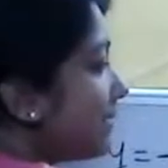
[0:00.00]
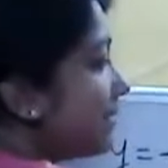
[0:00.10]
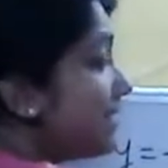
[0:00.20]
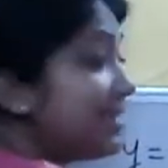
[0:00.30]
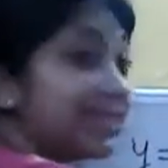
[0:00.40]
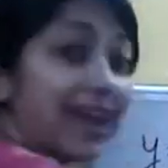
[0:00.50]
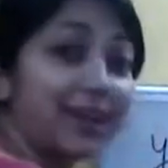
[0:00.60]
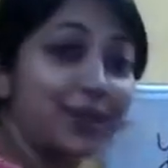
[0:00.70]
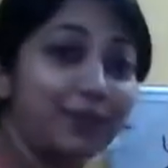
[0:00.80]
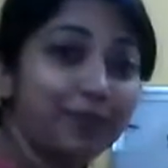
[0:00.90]
this
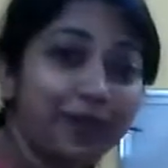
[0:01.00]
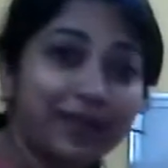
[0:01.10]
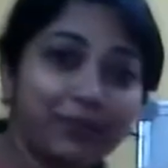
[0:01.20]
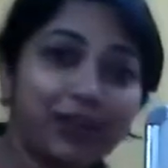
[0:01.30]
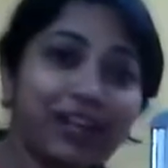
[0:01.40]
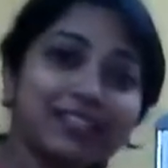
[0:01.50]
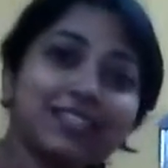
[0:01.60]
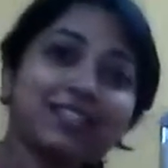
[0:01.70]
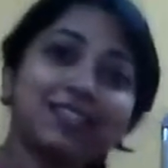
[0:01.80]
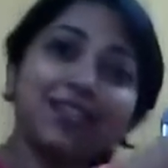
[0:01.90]
kind of a plane polarization,